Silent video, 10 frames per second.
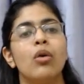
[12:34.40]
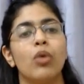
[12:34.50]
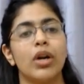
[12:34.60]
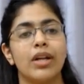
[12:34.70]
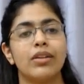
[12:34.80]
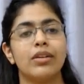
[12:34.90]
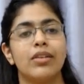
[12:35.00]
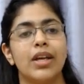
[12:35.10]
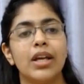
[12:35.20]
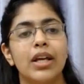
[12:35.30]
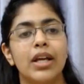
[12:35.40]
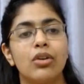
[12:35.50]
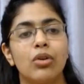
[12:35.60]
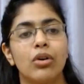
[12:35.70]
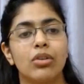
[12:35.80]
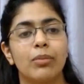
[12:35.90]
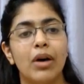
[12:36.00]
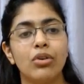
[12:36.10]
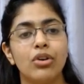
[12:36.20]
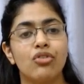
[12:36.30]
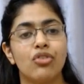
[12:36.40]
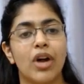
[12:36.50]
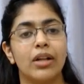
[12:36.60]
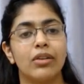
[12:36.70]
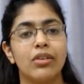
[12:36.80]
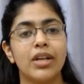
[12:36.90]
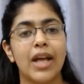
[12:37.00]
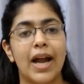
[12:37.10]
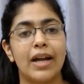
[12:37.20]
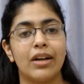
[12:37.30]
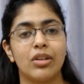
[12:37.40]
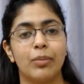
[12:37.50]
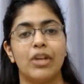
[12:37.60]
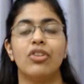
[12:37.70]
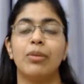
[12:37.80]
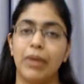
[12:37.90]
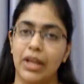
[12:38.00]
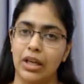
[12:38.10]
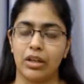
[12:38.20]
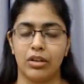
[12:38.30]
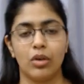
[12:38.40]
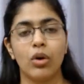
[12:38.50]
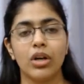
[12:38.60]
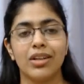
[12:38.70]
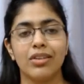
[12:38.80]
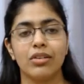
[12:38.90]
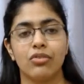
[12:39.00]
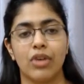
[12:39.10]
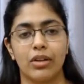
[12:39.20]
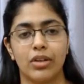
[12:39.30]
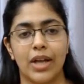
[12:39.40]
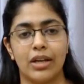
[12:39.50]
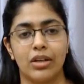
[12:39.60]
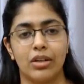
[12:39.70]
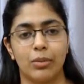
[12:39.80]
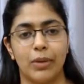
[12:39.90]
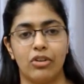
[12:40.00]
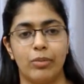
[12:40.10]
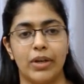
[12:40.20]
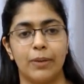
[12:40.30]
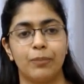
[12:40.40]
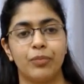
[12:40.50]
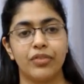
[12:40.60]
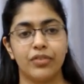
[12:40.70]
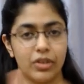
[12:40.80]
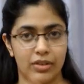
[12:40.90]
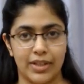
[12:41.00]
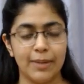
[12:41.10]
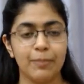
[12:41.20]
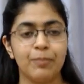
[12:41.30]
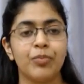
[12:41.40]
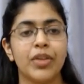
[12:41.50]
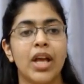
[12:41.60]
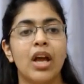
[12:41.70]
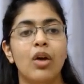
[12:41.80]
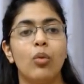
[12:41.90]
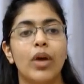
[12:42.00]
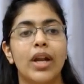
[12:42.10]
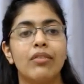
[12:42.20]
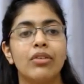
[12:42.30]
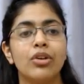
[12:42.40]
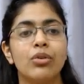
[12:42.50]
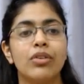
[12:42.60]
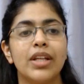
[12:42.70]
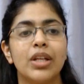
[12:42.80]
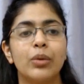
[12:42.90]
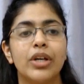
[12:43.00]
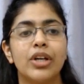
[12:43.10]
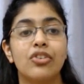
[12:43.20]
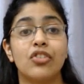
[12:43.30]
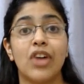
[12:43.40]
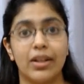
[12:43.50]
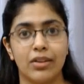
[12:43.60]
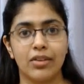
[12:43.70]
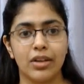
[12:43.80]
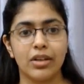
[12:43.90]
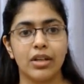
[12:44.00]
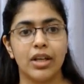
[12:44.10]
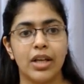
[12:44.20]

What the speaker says: What does it say? It talks about transit anticipatory bail. Now what is a transit anticipatory bail? Firstly, whenever you see the word transit,